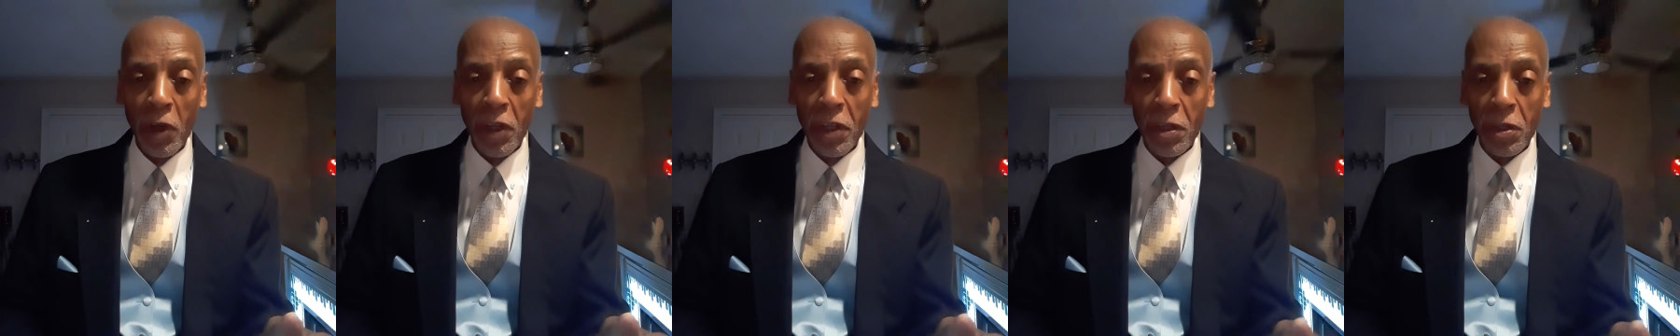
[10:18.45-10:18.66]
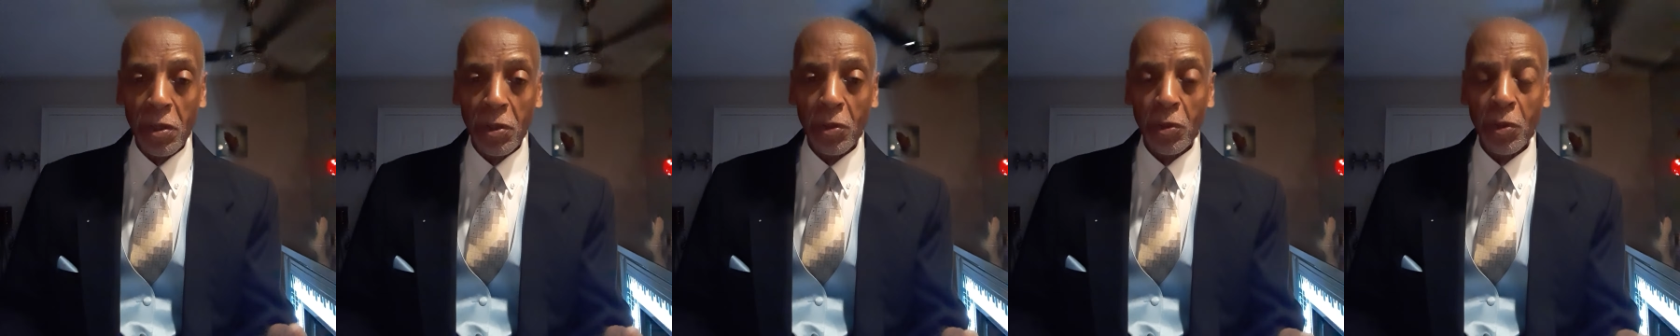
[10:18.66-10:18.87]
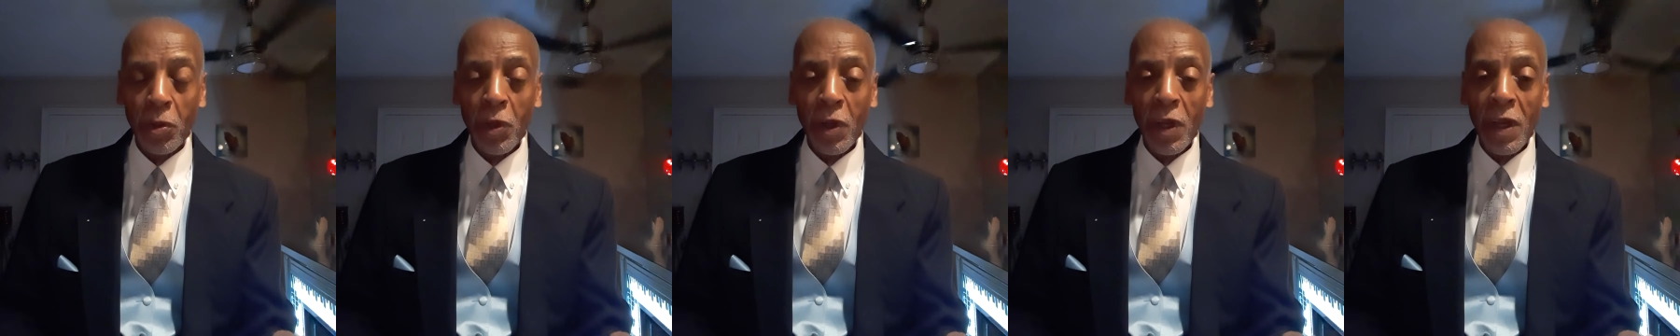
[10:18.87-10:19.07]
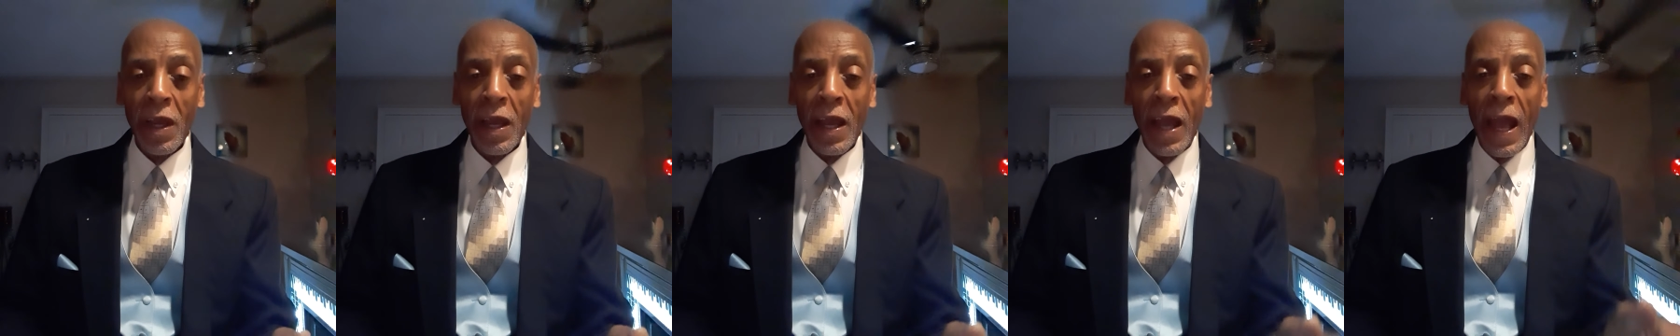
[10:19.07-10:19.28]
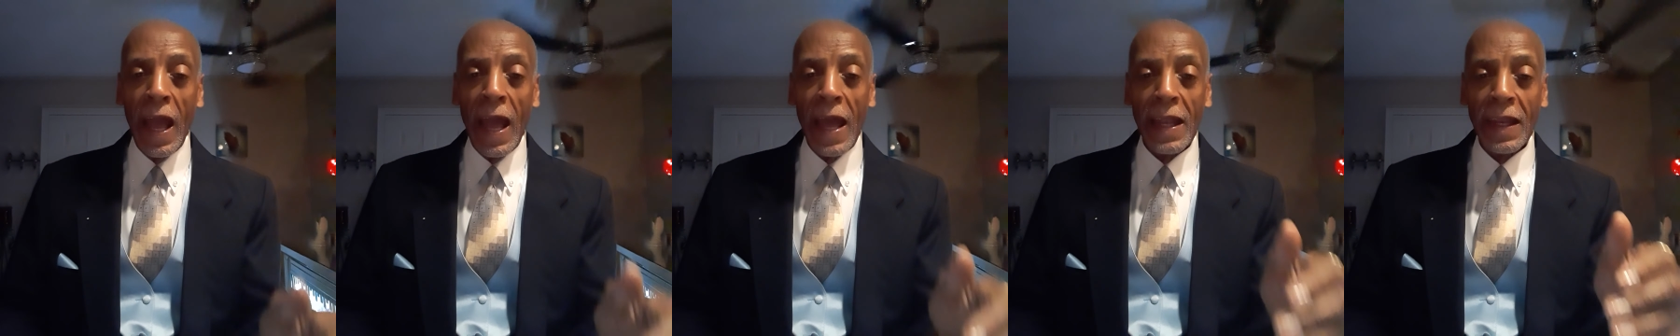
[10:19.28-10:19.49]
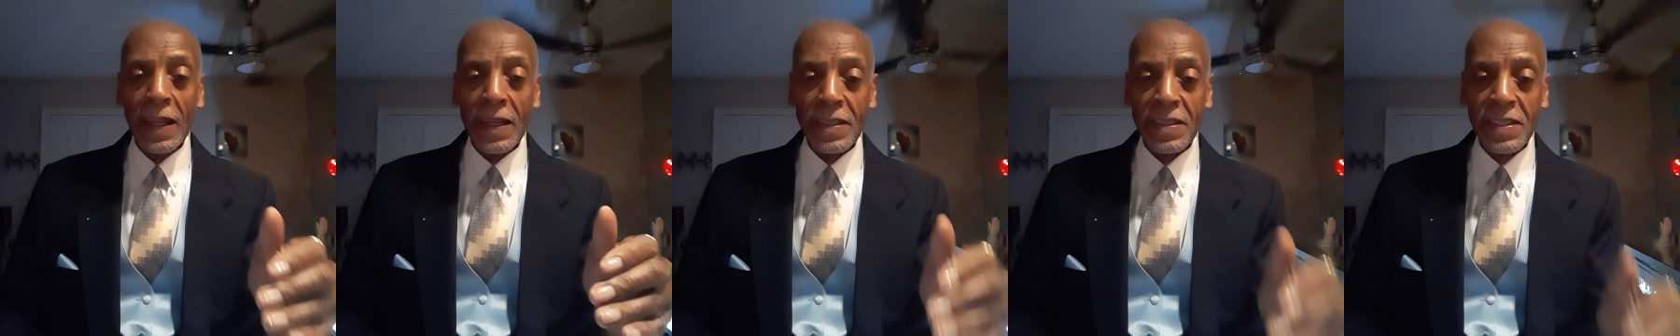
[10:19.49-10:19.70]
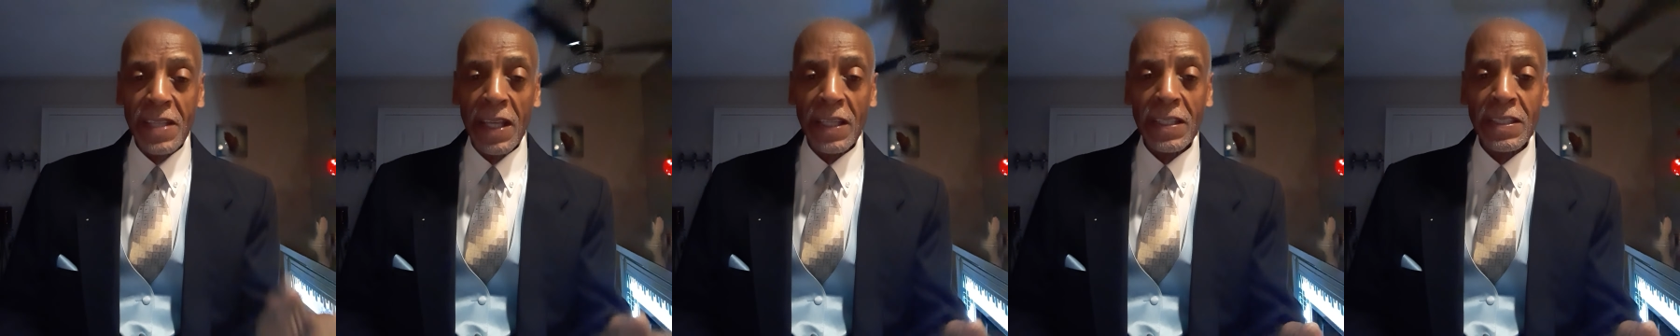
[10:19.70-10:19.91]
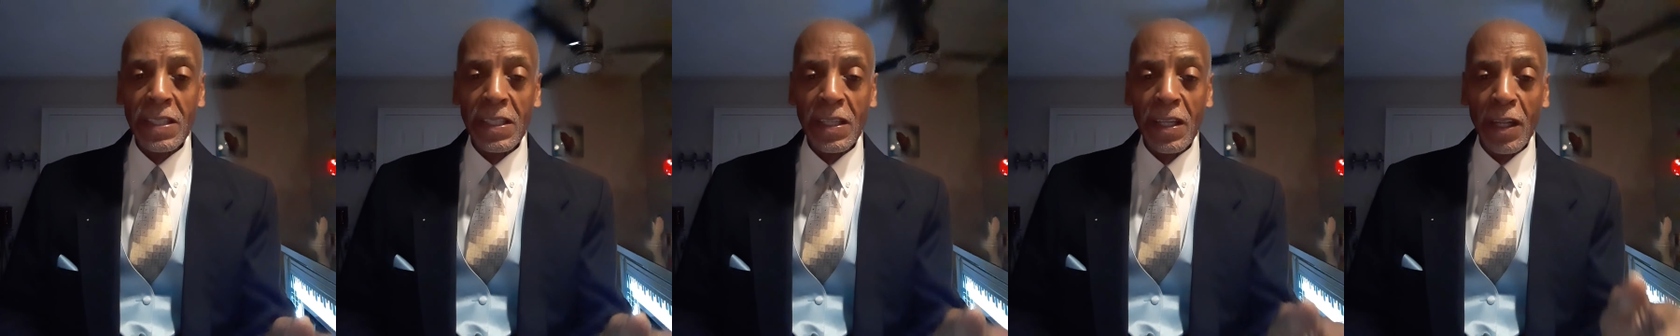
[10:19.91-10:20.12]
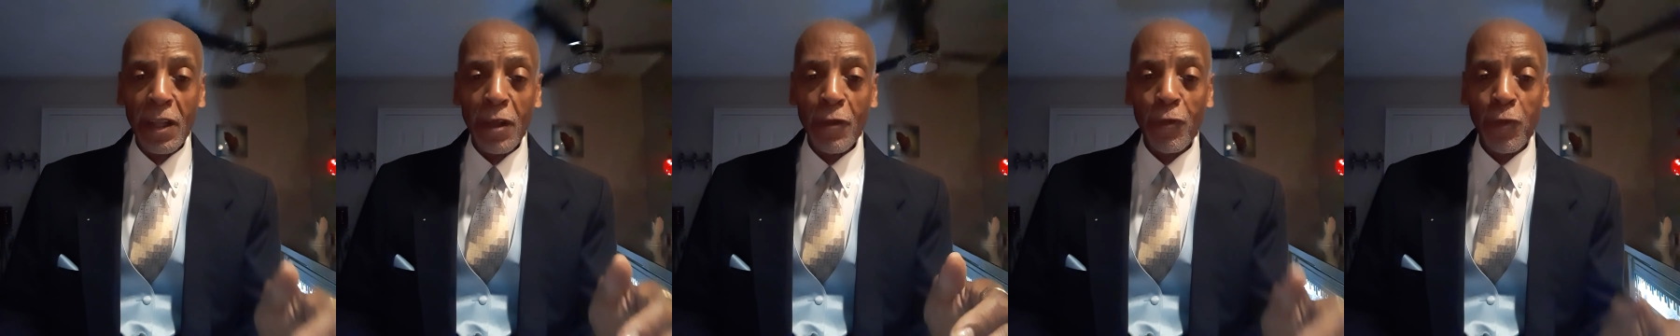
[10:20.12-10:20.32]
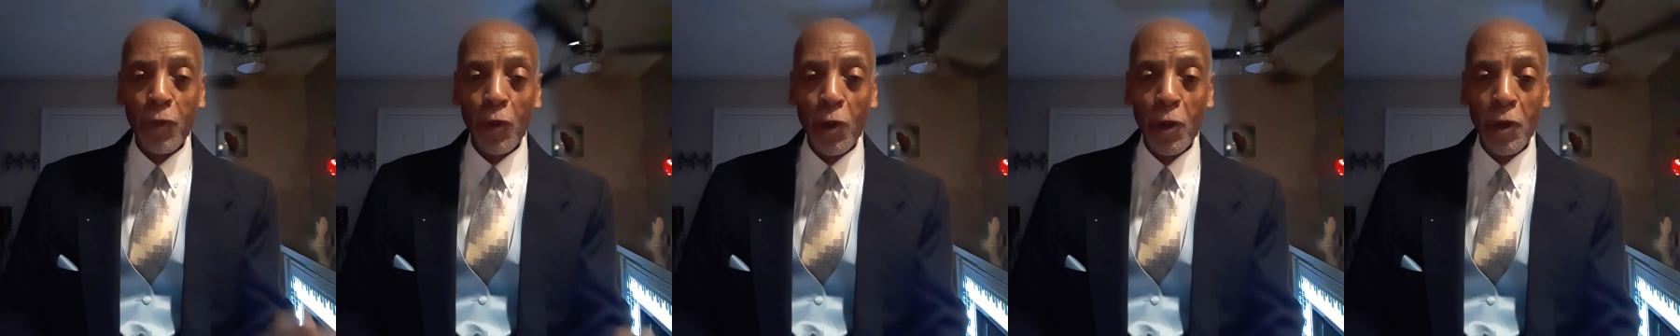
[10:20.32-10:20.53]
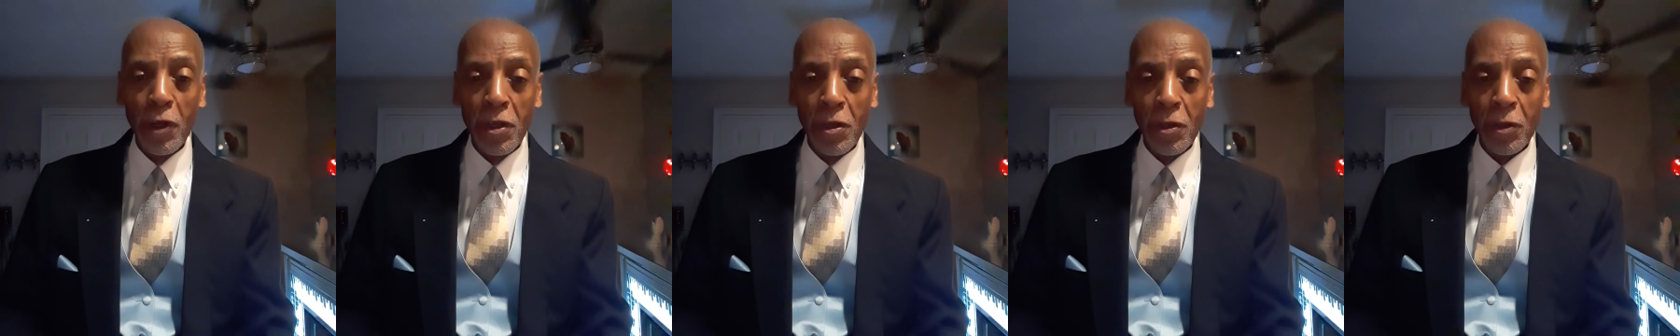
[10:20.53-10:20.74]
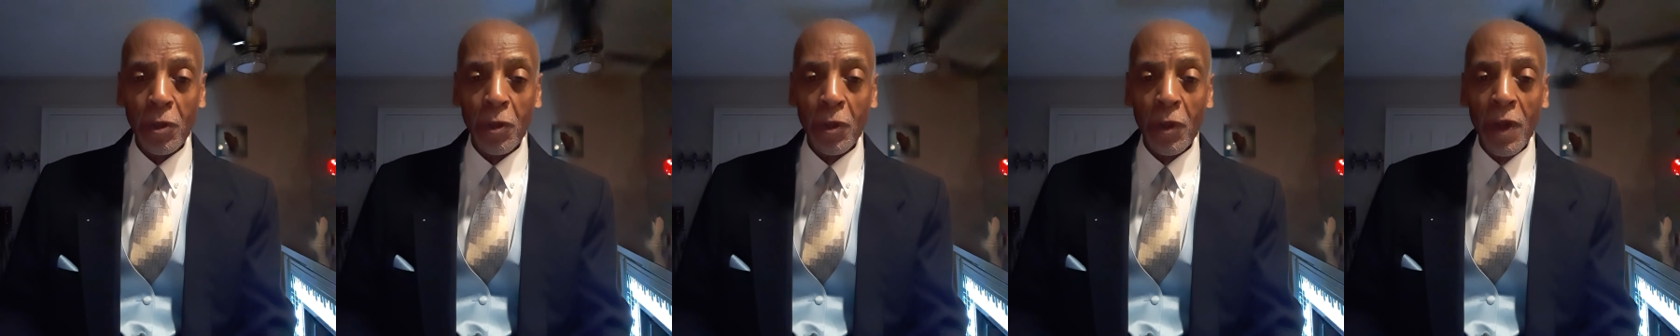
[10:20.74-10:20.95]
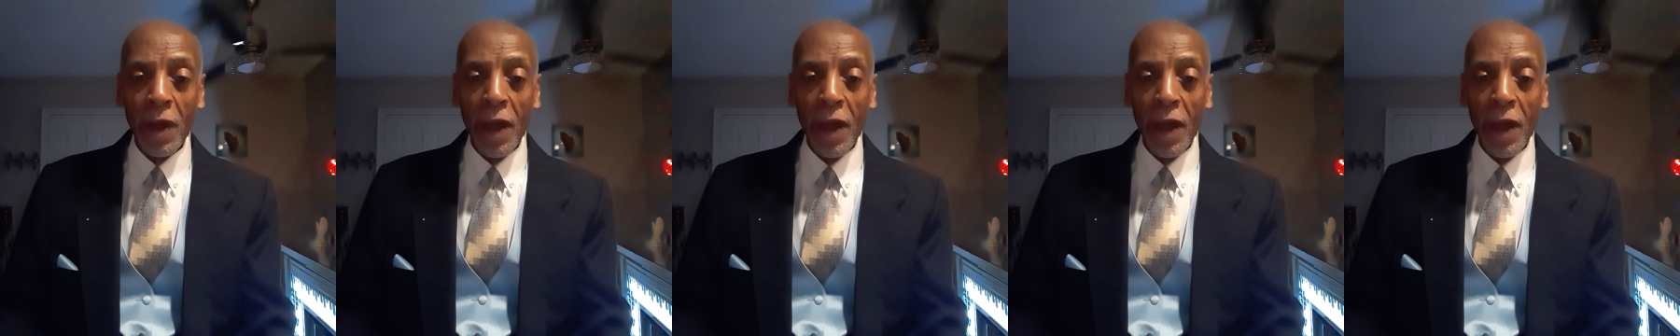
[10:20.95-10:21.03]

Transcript: you and a destiny for you.